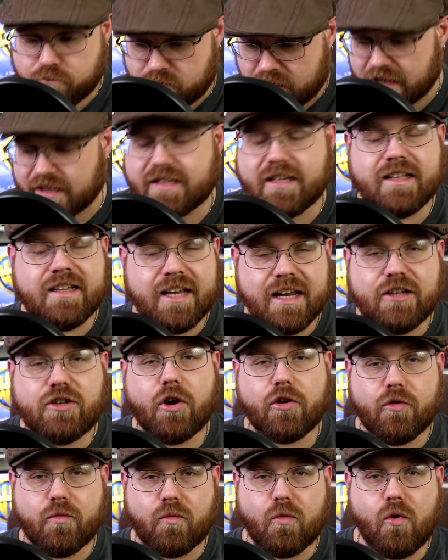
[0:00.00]
These
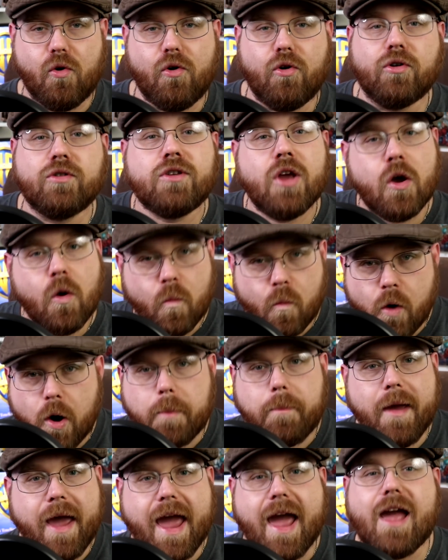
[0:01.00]
are the rules.
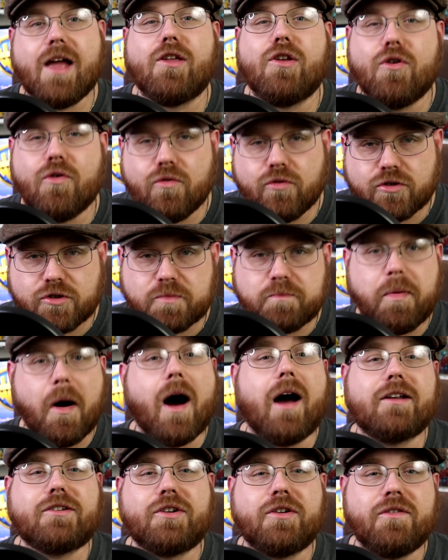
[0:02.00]
We're paying you.
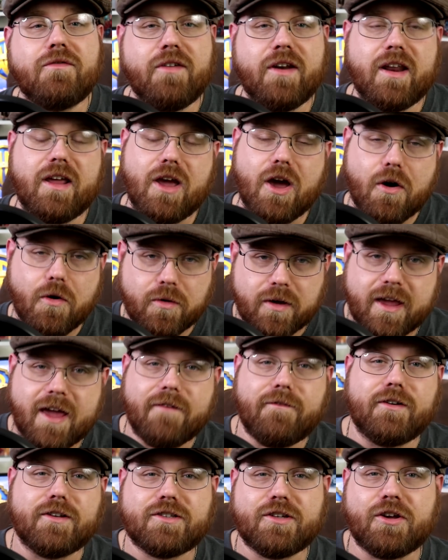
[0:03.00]
Sponsor the video.
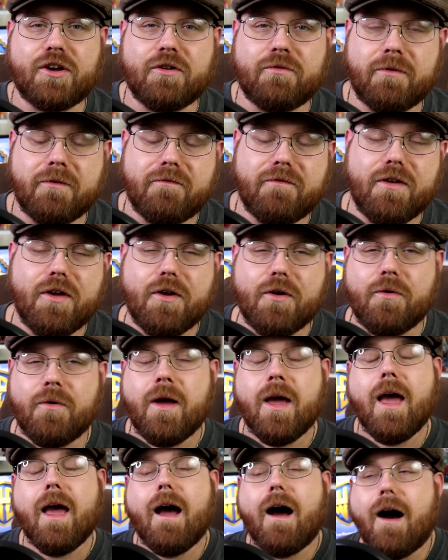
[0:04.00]
Give us a good review.
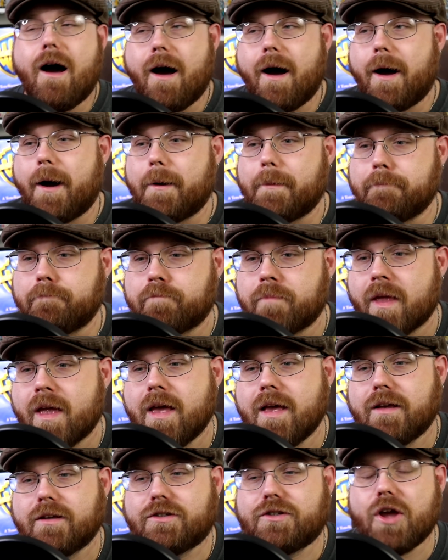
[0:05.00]
People
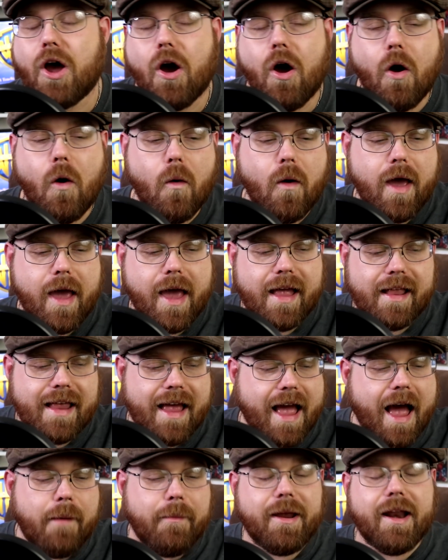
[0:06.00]

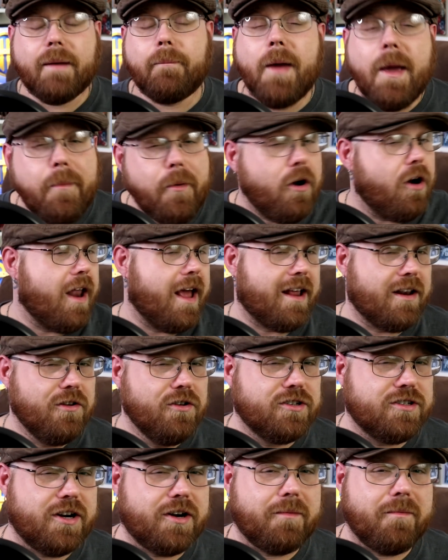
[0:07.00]
are, like,
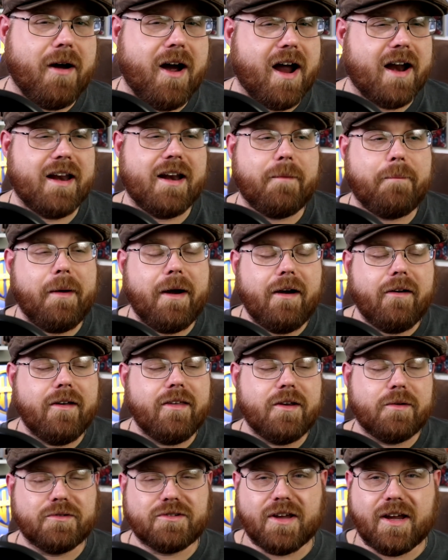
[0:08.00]
losing their mind. And apparently
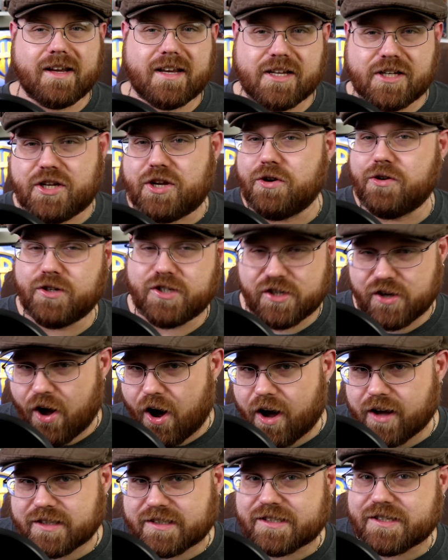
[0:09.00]
there was, like, this huge
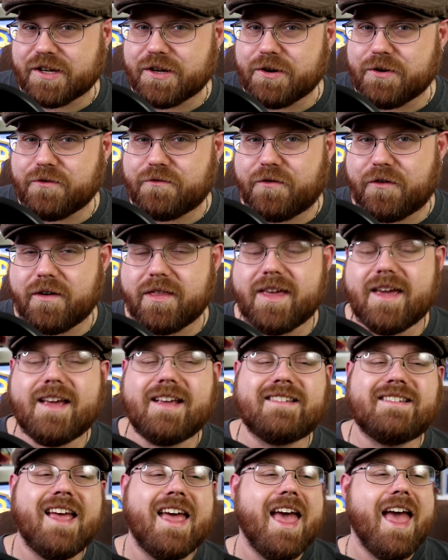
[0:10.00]
lawsuit for
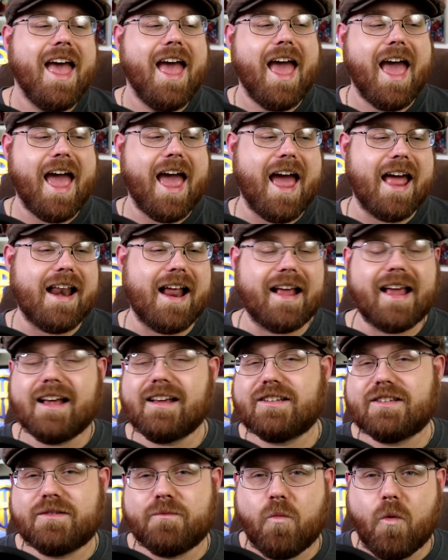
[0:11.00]
this. And I
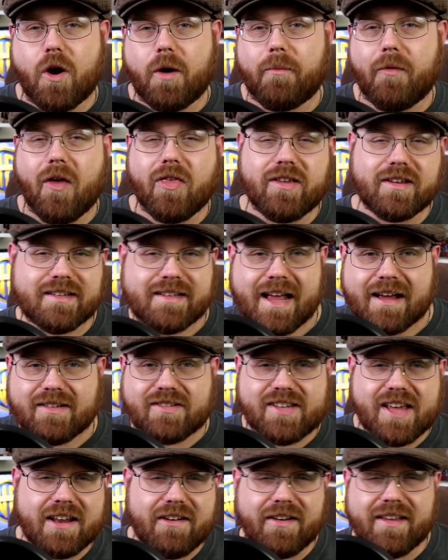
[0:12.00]
guess Warner Brothers is now
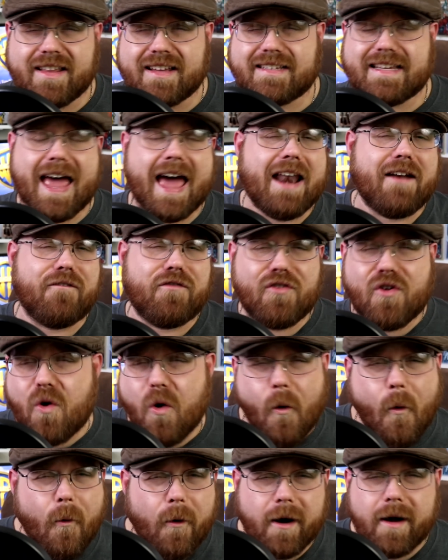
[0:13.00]
settling this out of
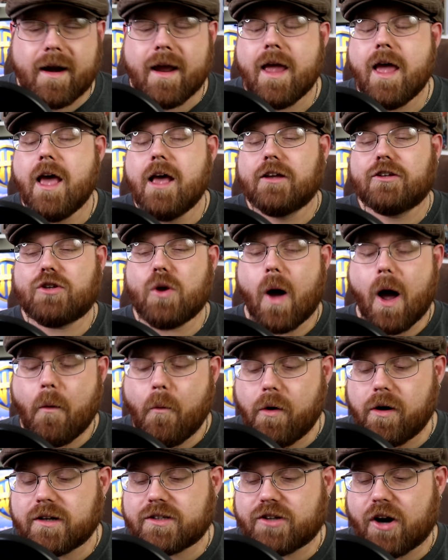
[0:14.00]
court. So I
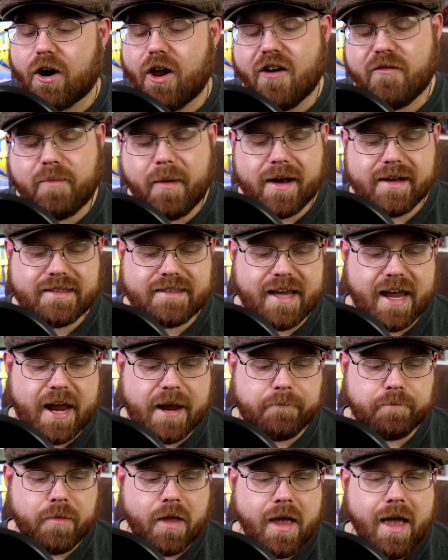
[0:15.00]
want to start off by
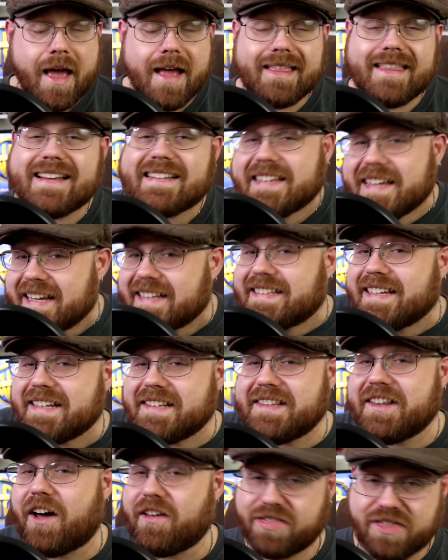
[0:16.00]
saying this
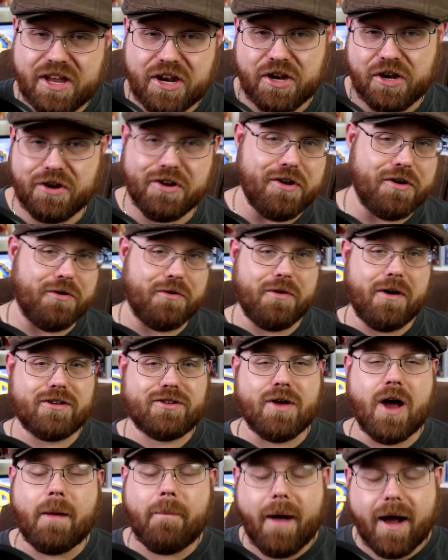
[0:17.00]
isn't nothing new.
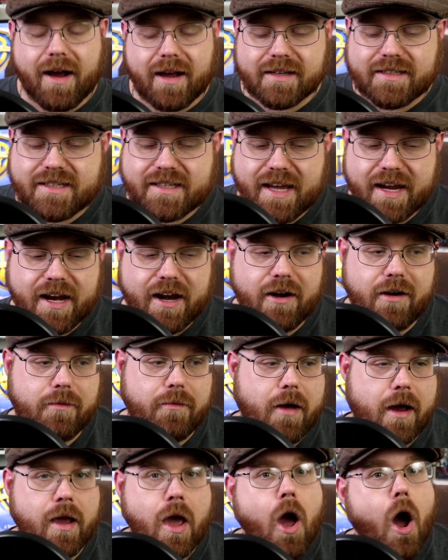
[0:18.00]
So I'm not going to sit here
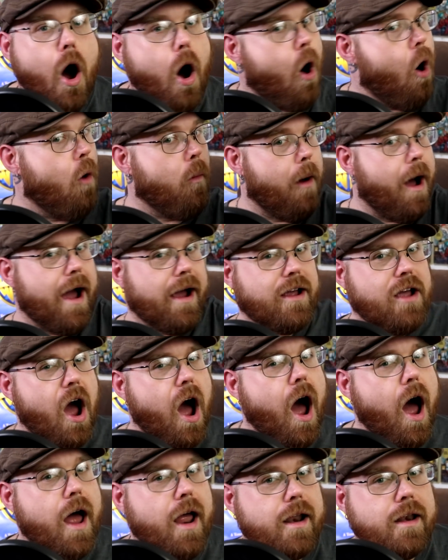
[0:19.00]
and, like, oh, my
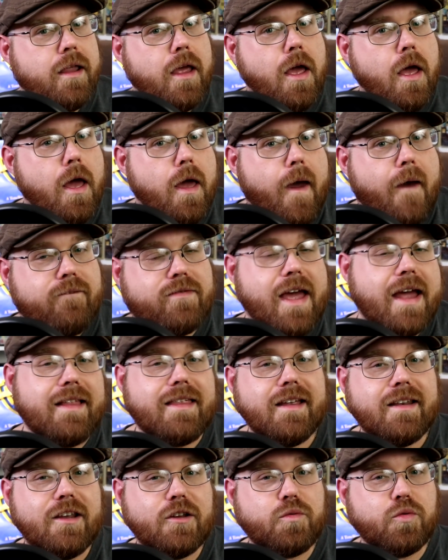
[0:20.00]
God, if they
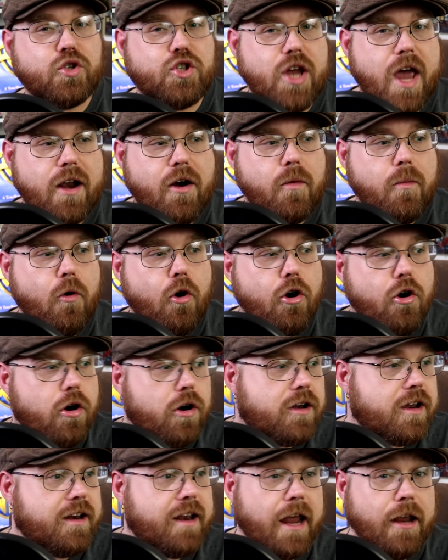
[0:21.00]
did this with Shadow
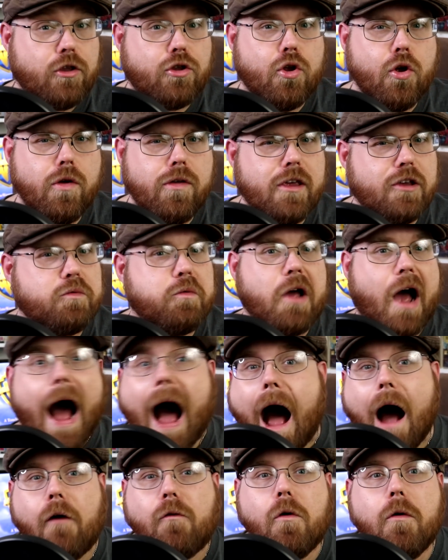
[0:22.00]
Mordor, did they do this with
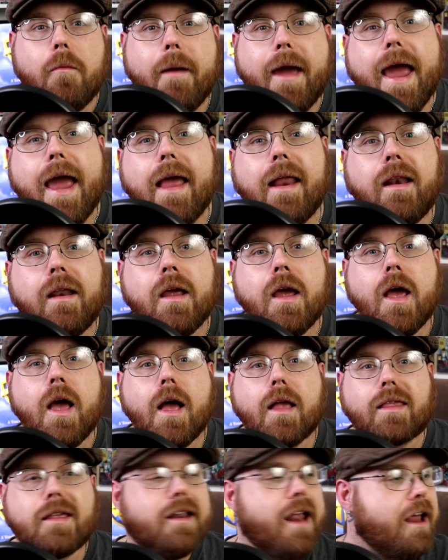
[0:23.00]
Aquaman?
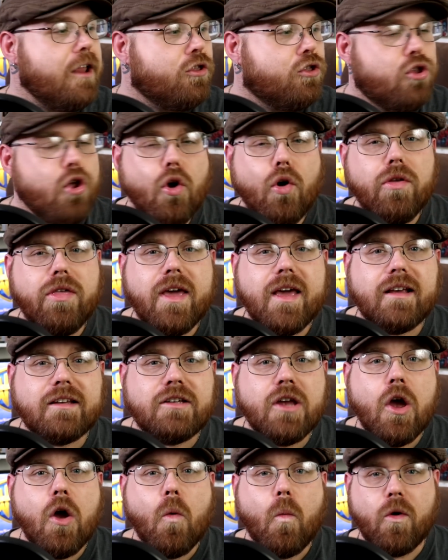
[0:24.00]
Did they do
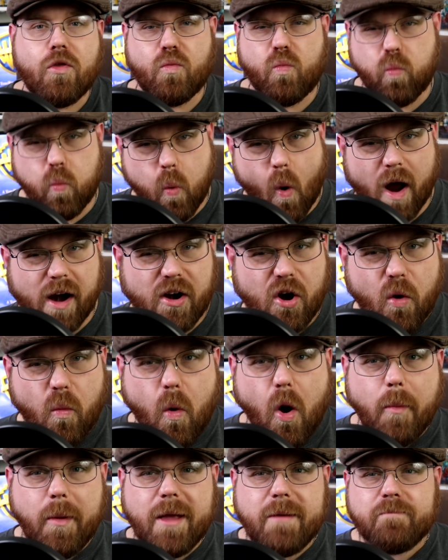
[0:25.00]
this with Wonder
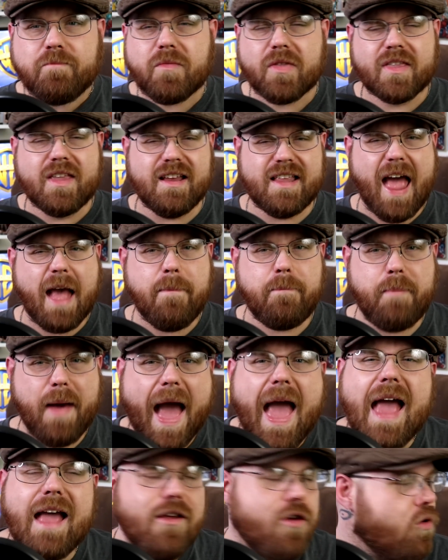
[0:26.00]
Woman? Did they
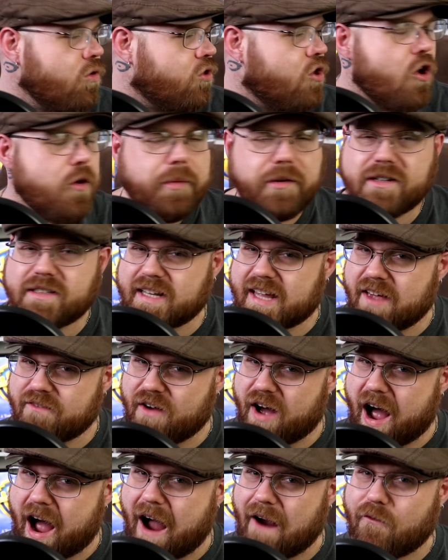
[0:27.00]
pay YouTubers to give
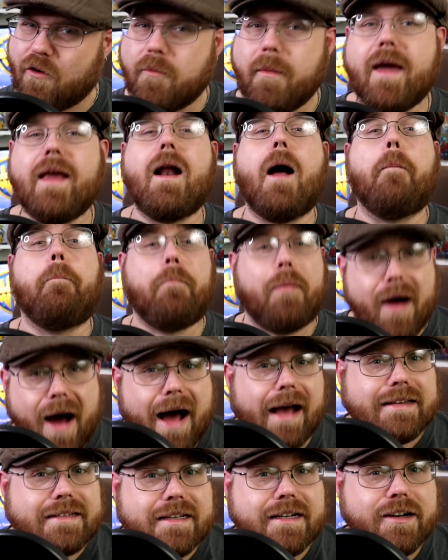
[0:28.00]
Aquaman a
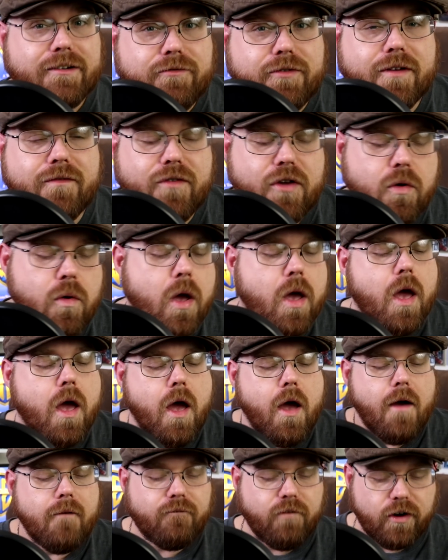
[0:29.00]
positive review?
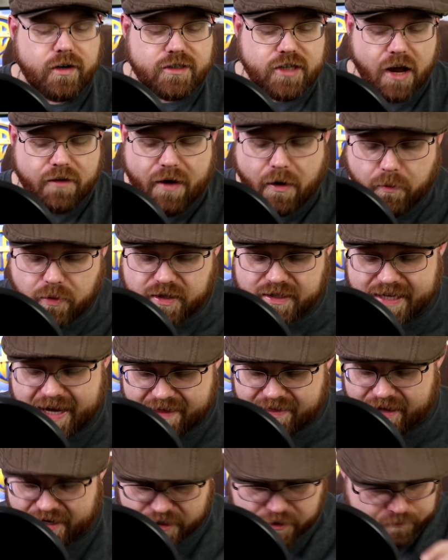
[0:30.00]
First off, I want to
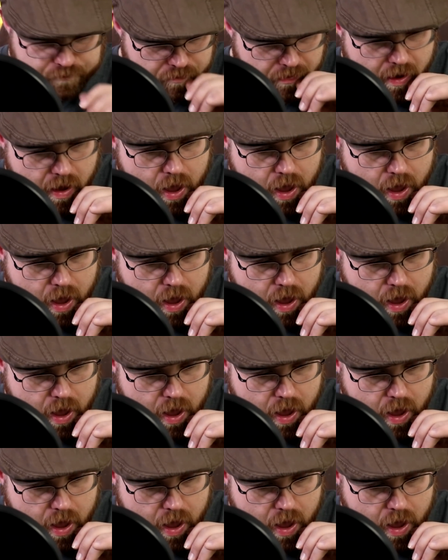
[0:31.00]
say this.